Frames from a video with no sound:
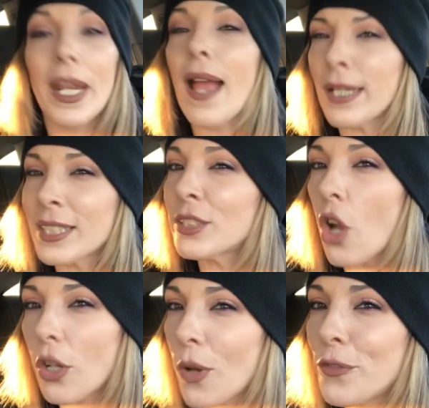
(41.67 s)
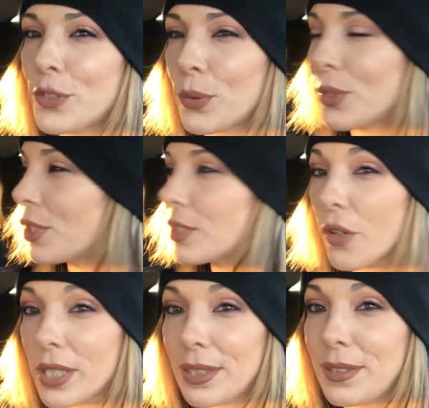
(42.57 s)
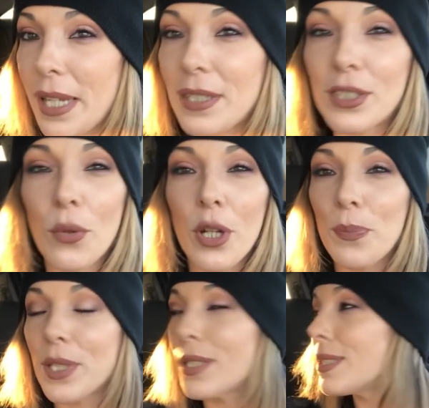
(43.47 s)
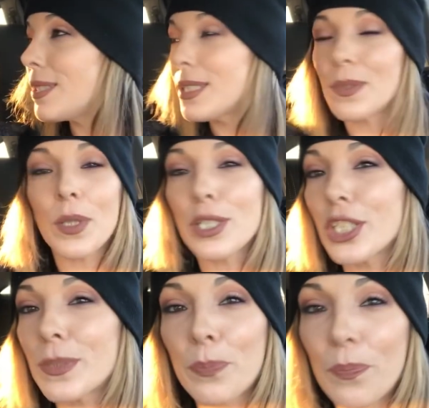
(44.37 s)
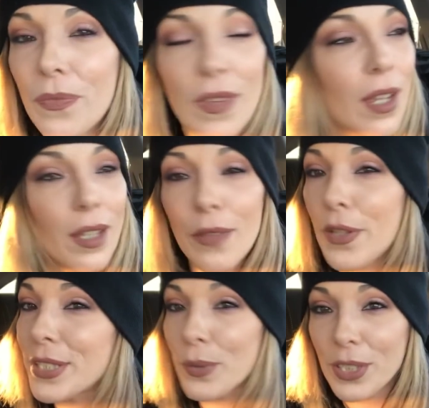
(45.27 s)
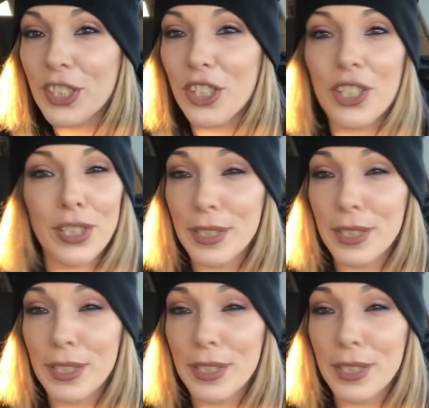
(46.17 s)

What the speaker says: But I'm gonna start off doing this crazy date story because this one's good.